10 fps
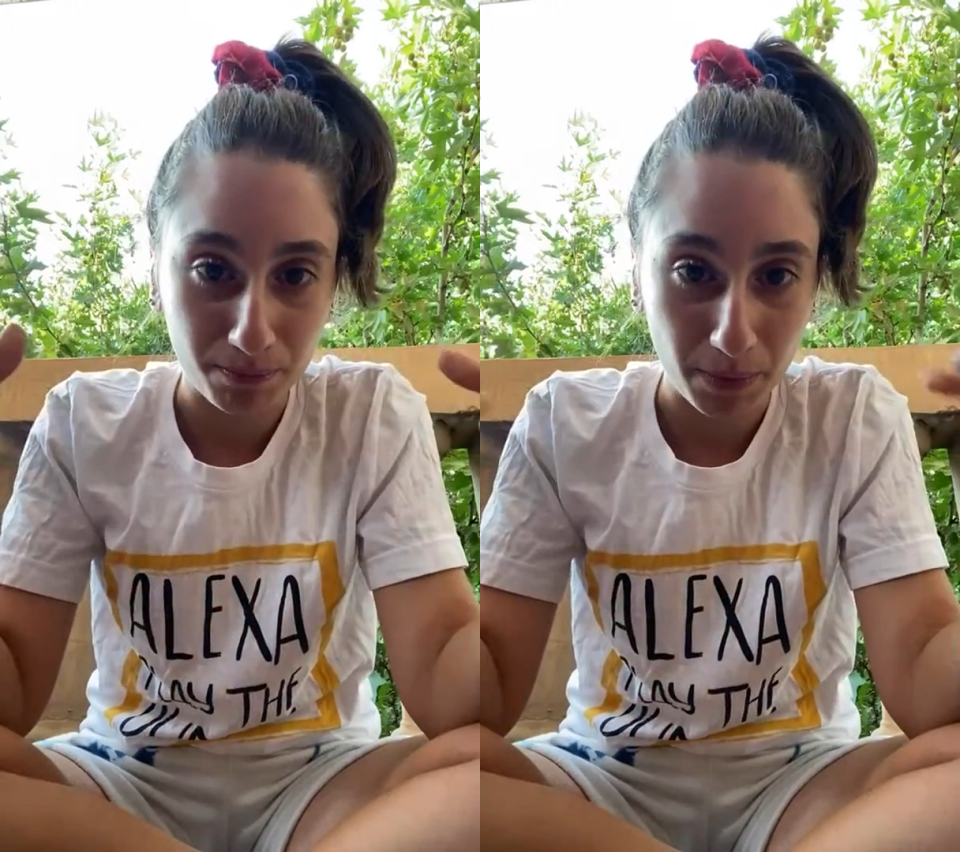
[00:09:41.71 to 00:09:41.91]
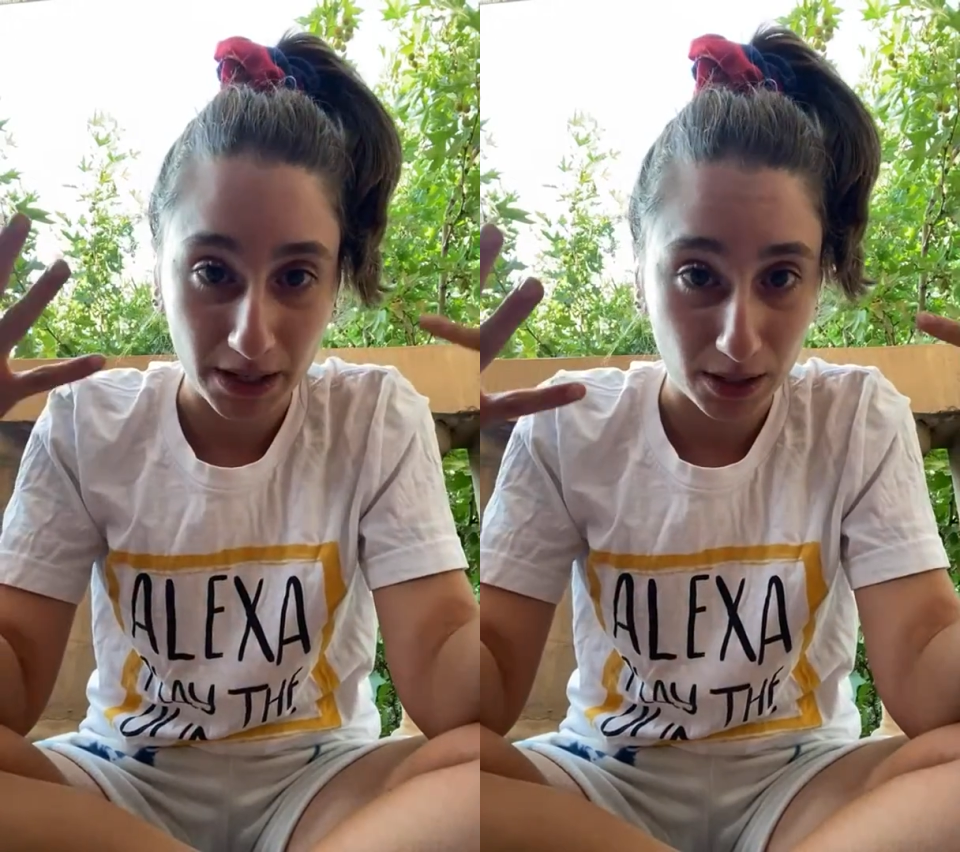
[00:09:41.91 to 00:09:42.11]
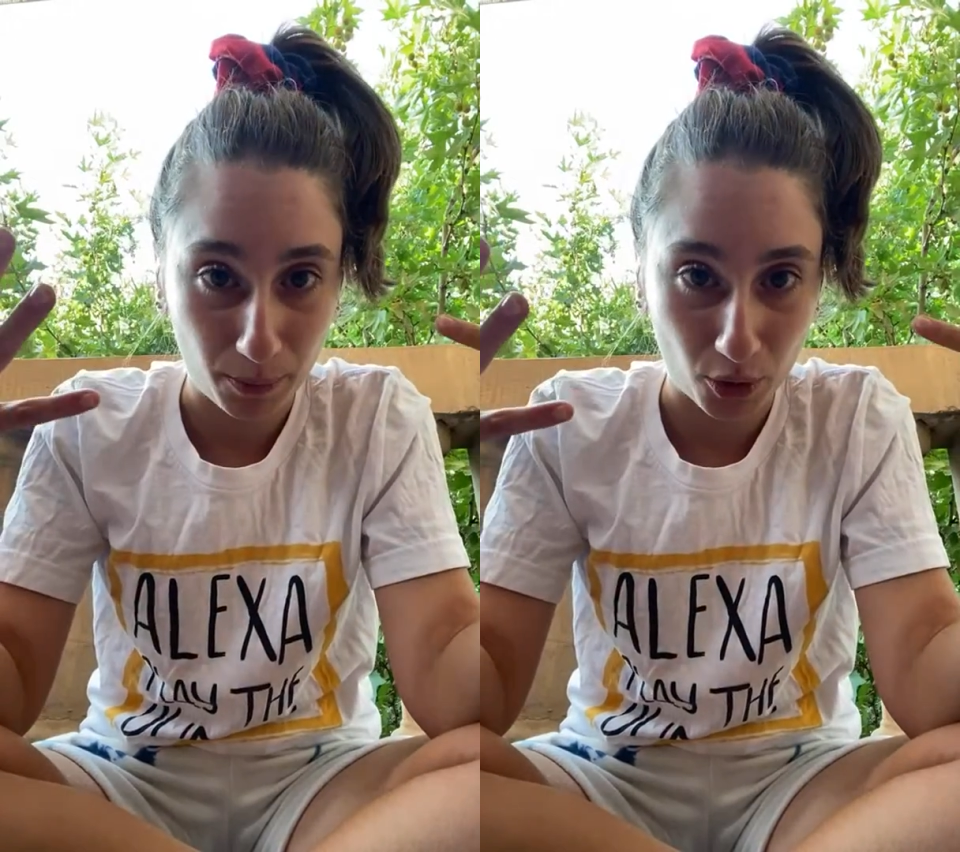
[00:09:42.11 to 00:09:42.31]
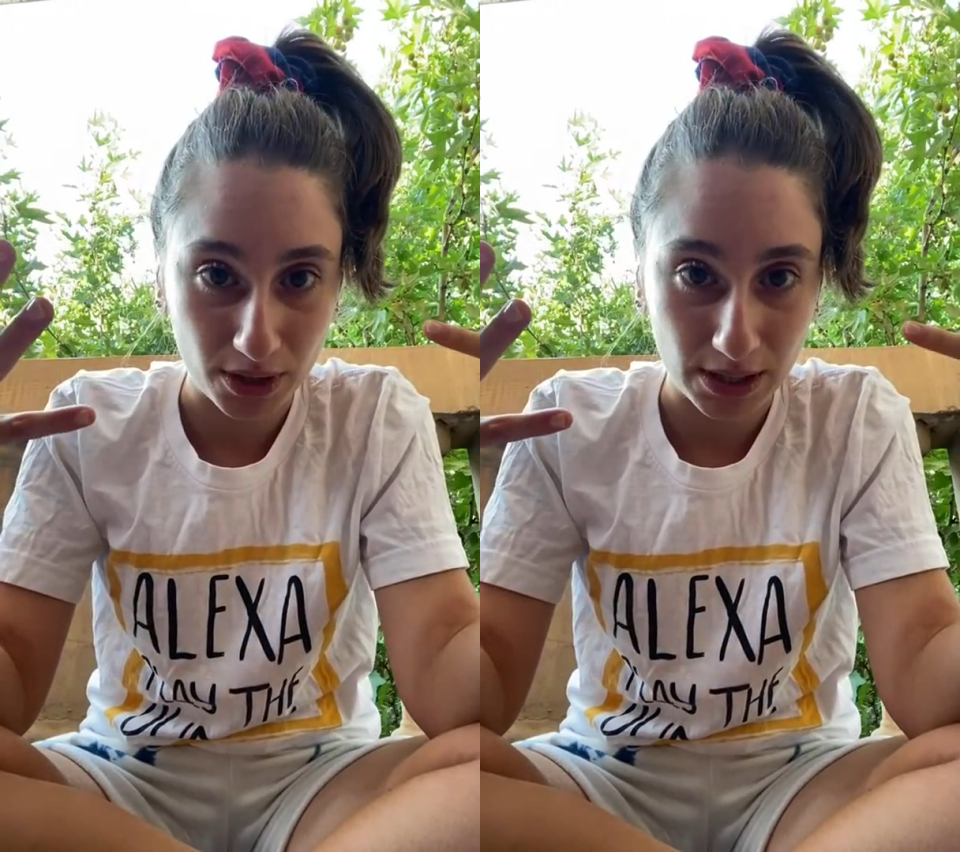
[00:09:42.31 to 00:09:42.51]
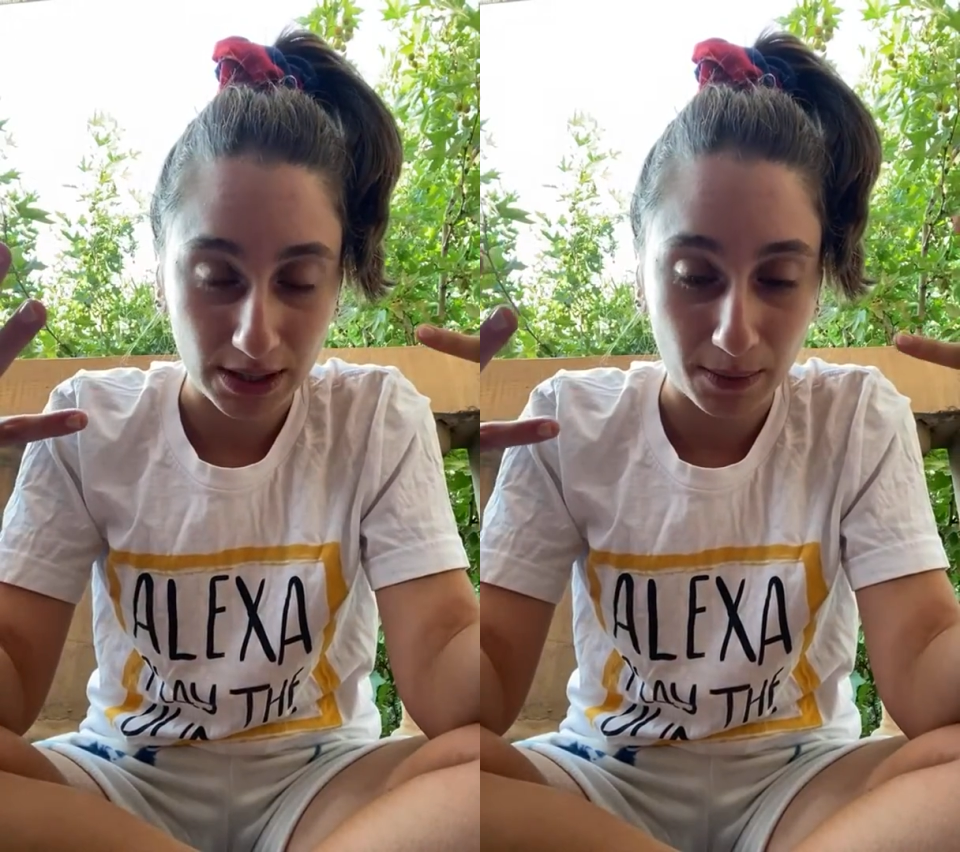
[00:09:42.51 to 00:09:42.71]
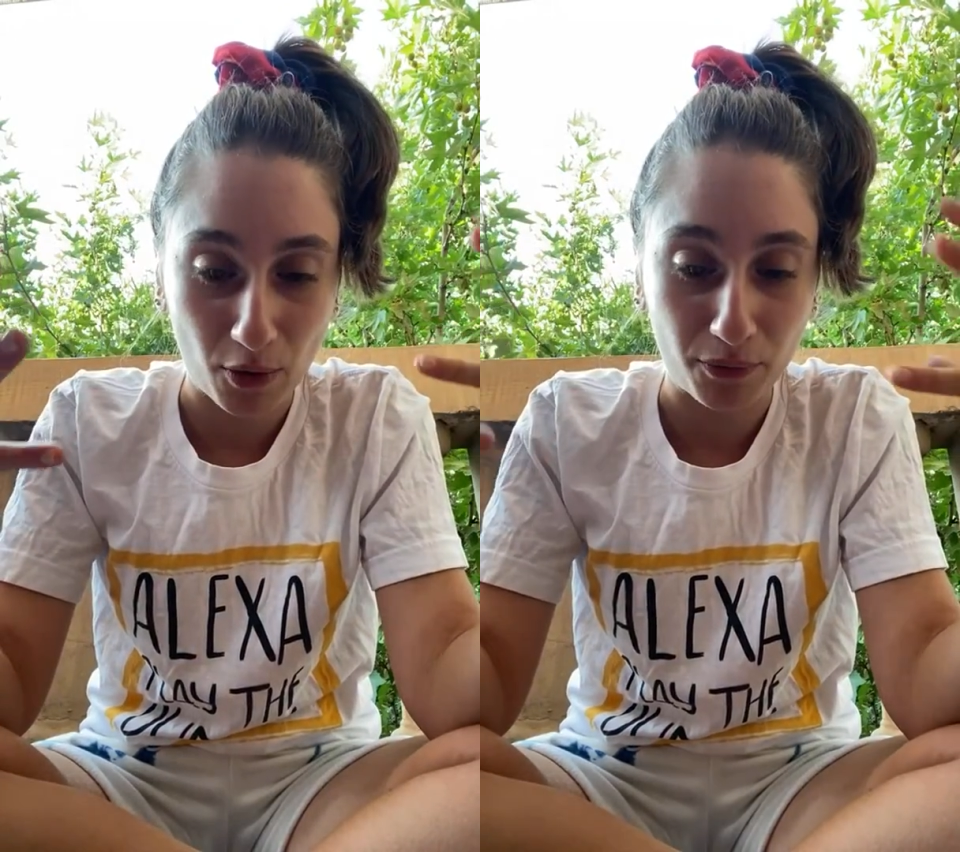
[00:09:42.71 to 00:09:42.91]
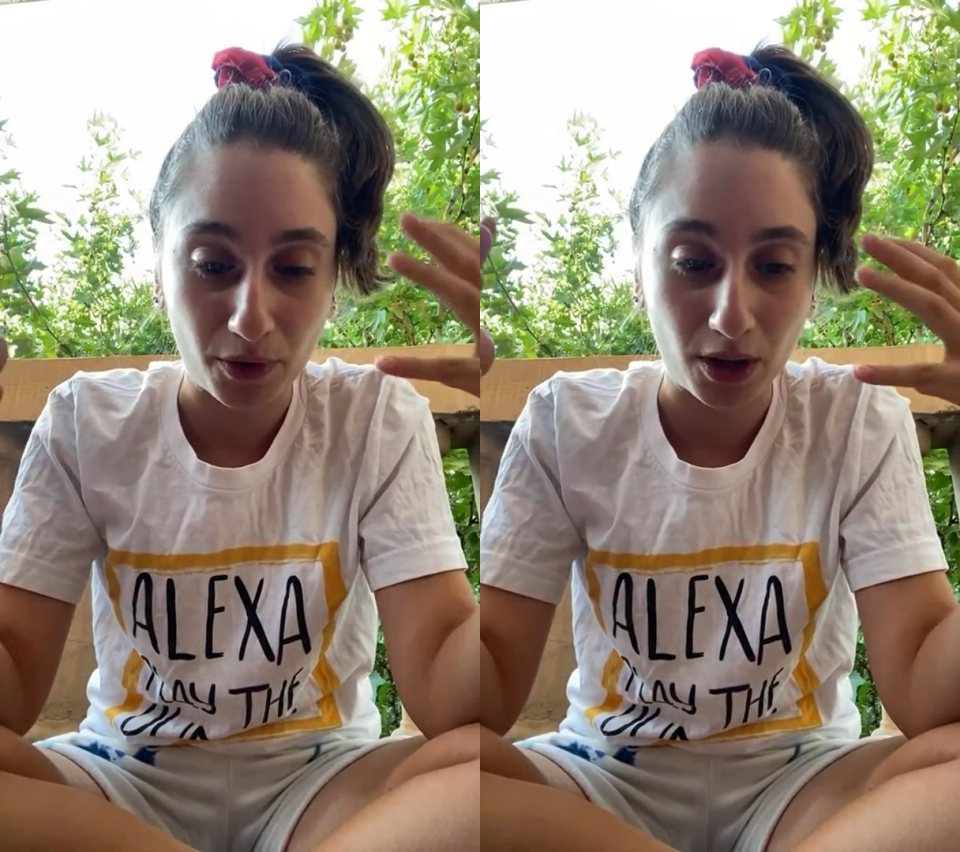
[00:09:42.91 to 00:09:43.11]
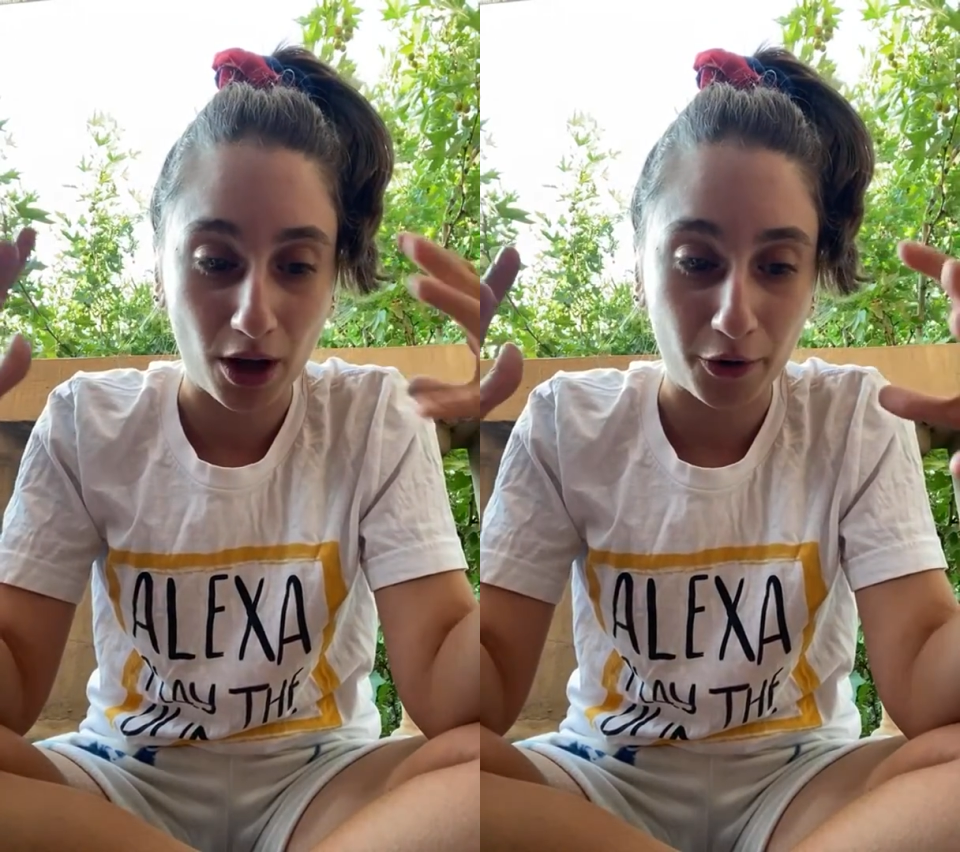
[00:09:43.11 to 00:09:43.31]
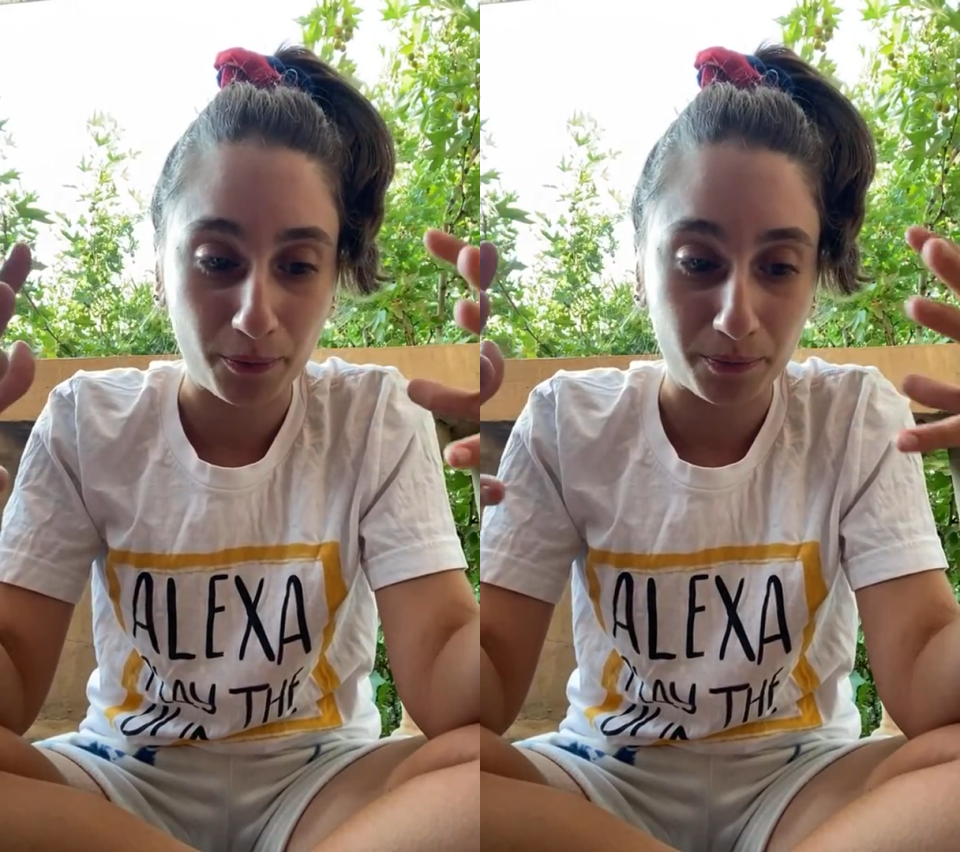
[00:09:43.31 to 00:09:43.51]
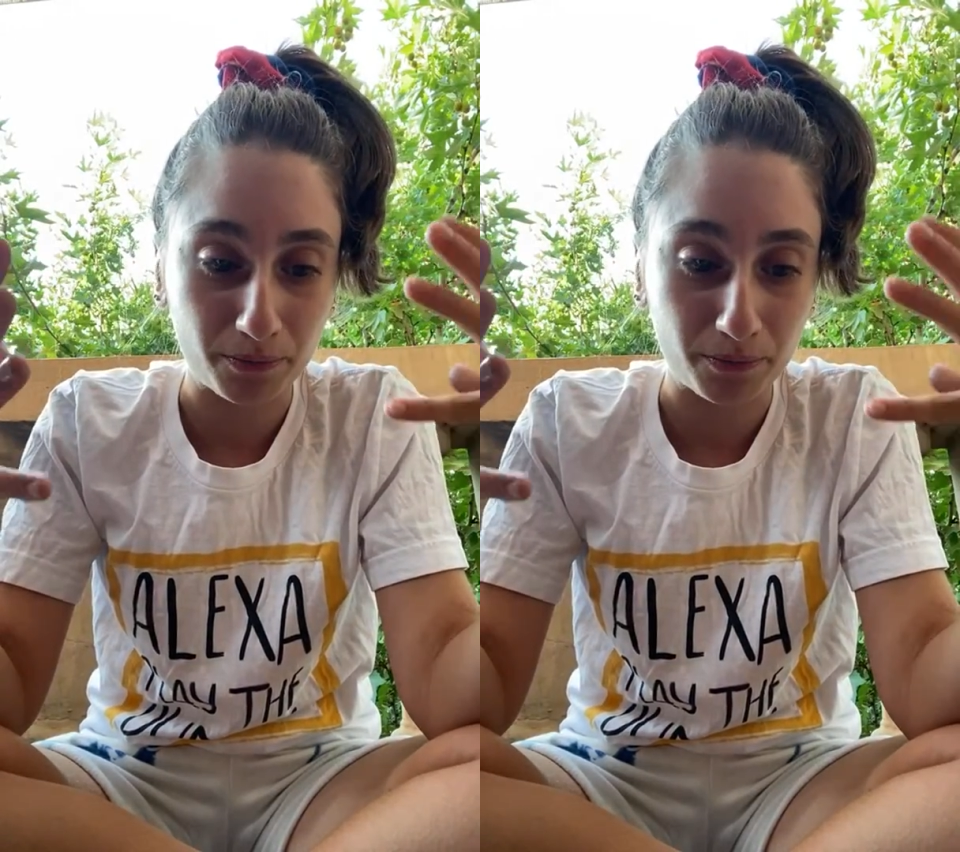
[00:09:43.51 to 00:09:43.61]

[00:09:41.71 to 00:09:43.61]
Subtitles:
big support system of a lot of